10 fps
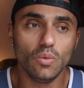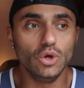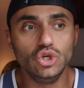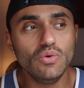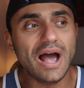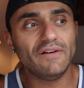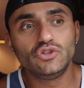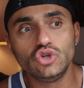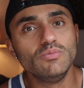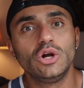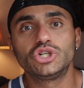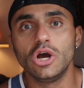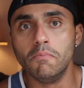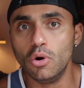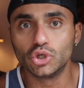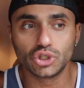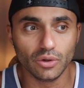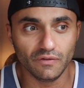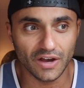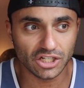When you have too much
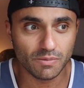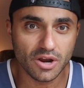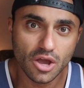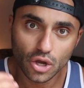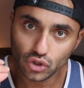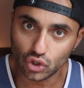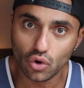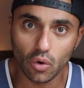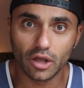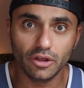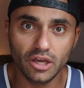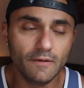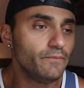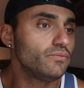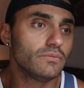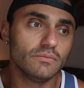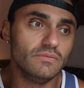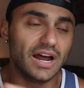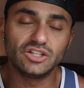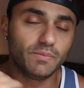emotional investment too quickly,
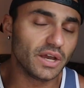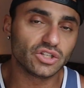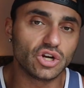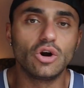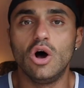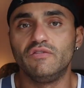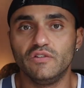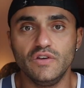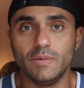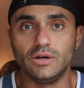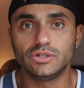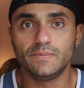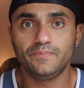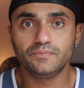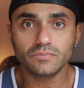that is the biggest turnoff to females.